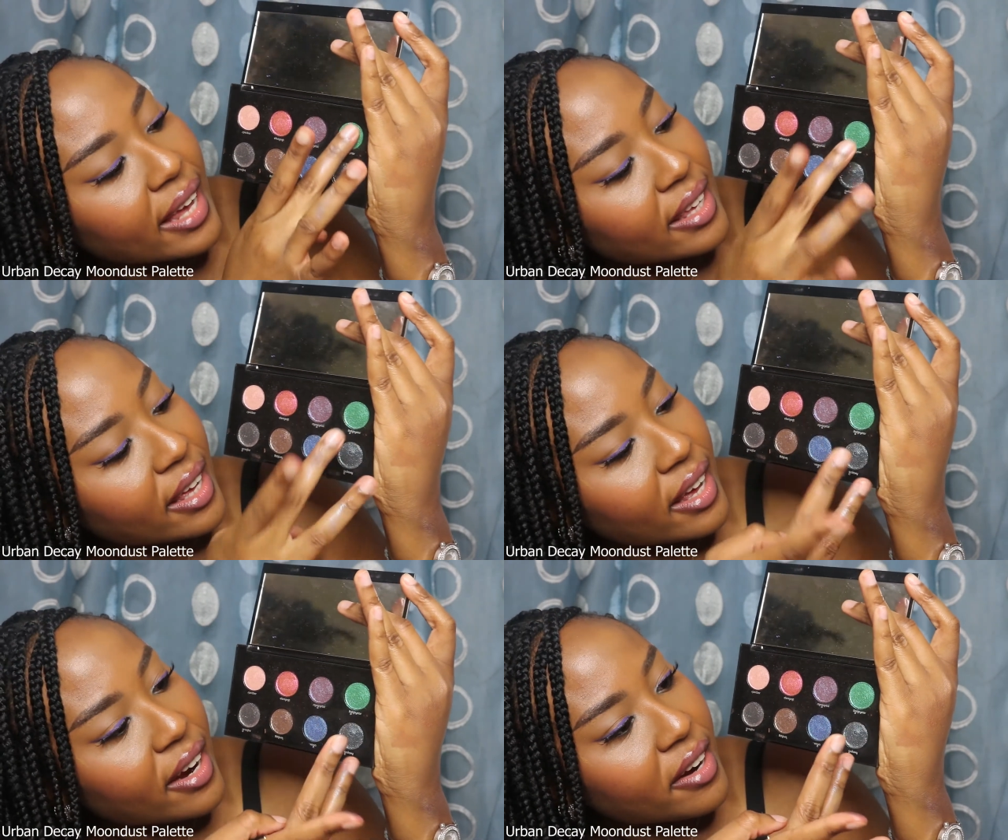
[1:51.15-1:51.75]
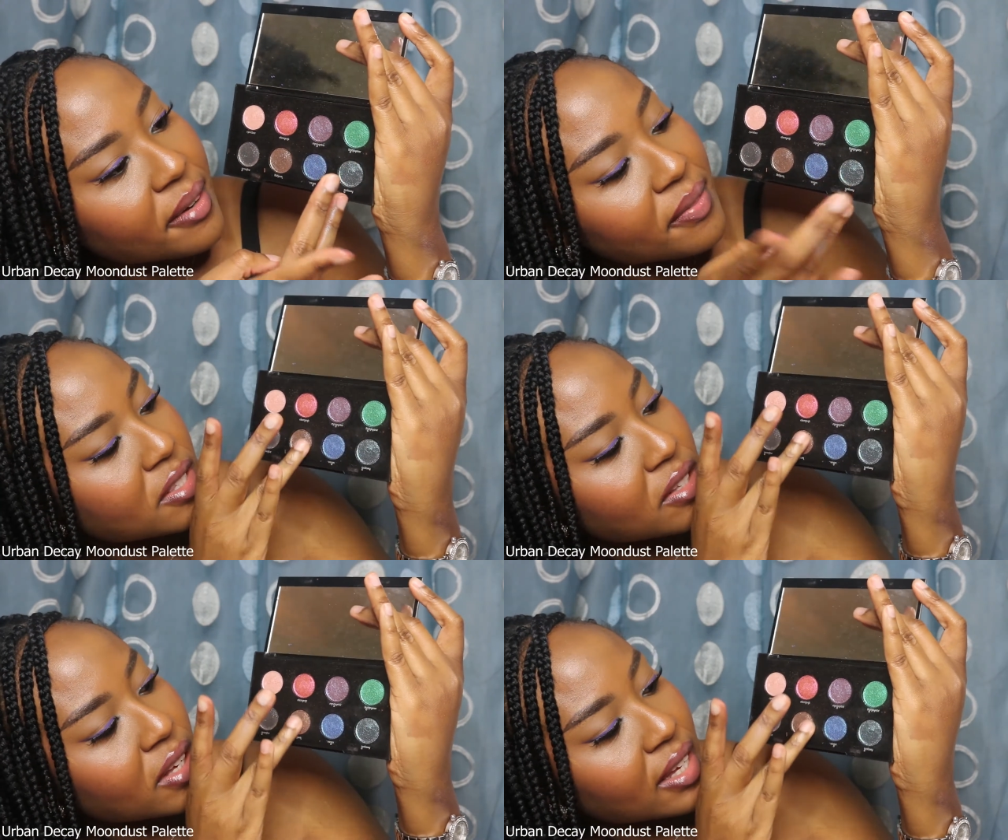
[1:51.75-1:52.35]
Year. This
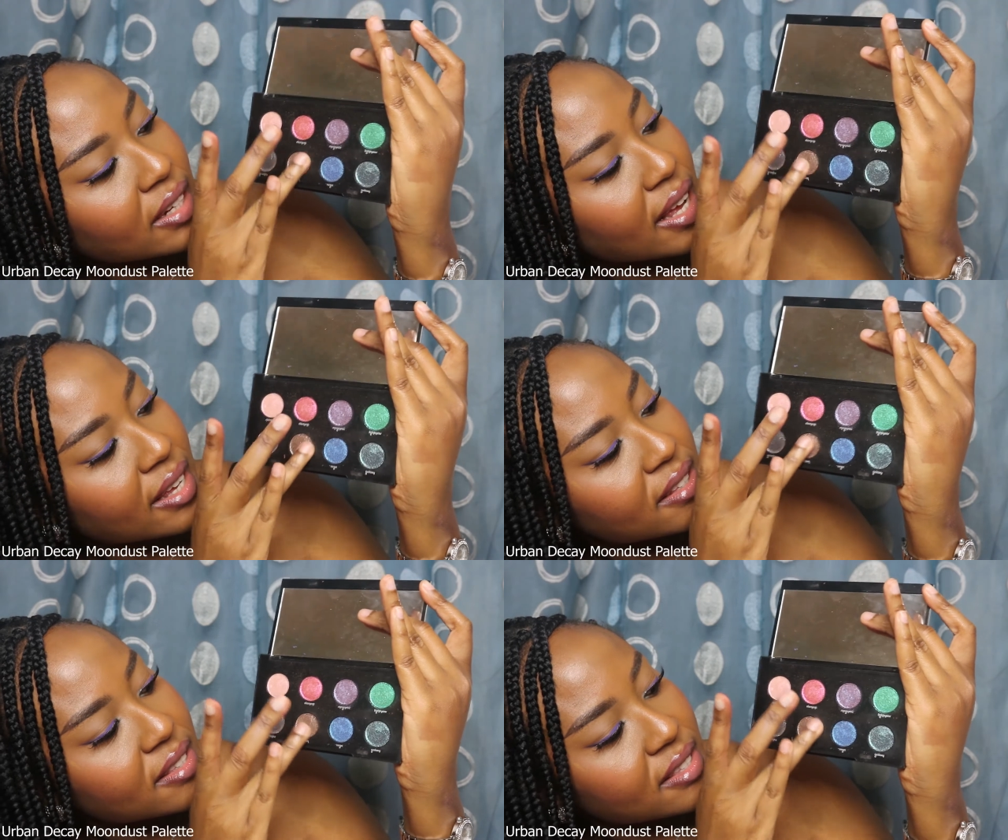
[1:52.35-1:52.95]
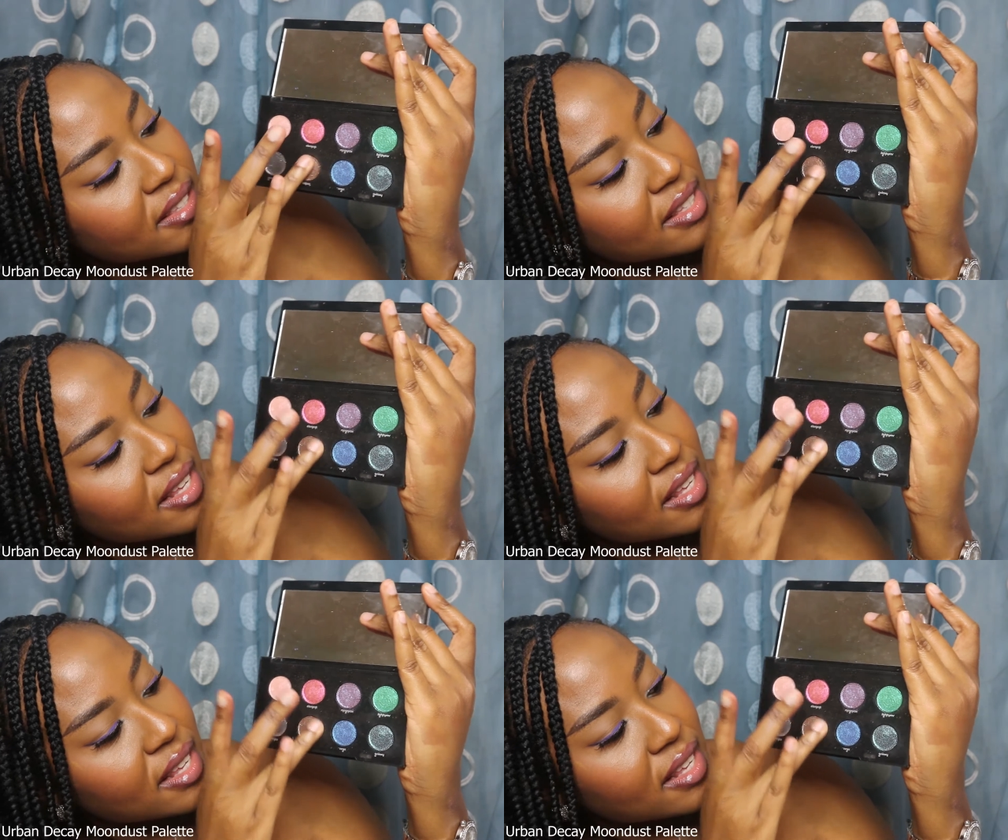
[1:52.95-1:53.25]
is looking nice.